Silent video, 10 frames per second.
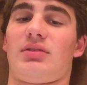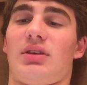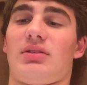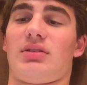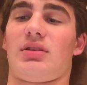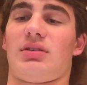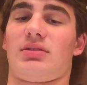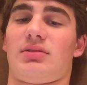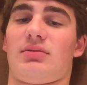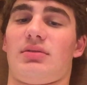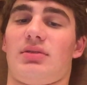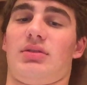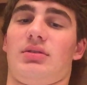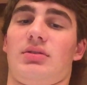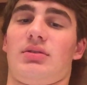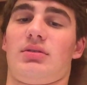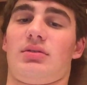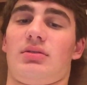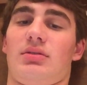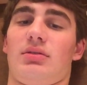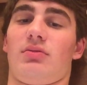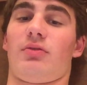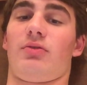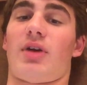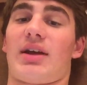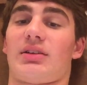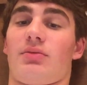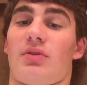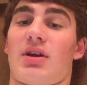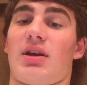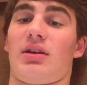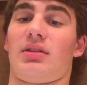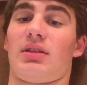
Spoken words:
incidence. The refracted ray